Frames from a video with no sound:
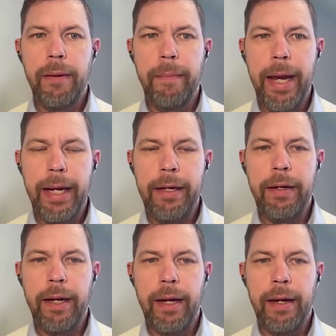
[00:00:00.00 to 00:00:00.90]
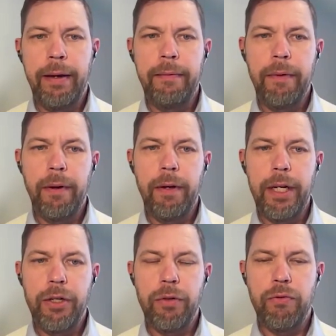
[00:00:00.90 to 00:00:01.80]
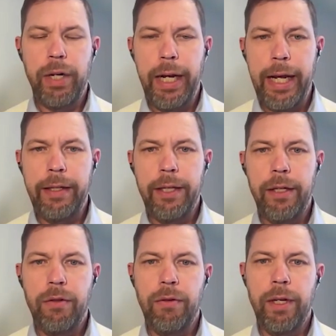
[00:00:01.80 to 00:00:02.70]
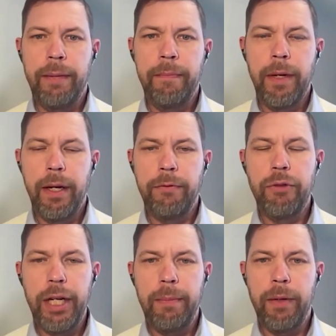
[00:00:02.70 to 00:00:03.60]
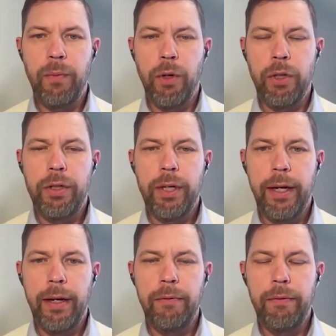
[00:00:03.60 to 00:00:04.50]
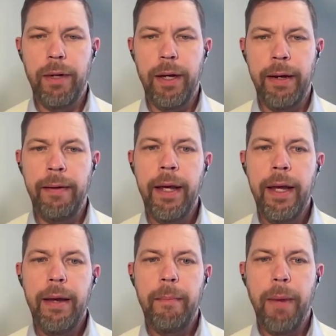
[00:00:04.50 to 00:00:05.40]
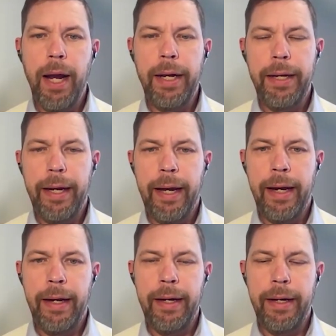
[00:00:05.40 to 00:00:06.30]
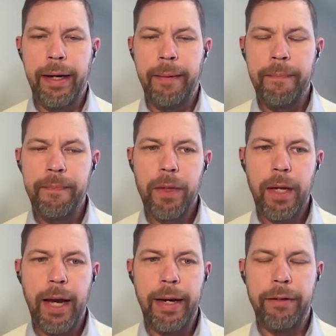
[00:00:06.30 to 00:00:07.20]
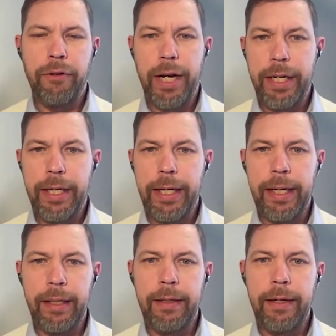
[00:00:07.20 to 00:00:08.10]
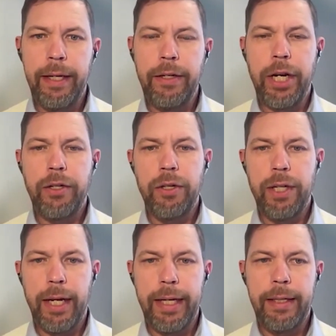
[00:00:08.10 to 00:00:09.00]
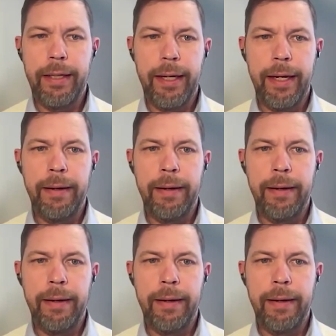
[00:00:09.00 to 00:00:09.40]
the main uh, issue related to the treatment was mild and and transient injection site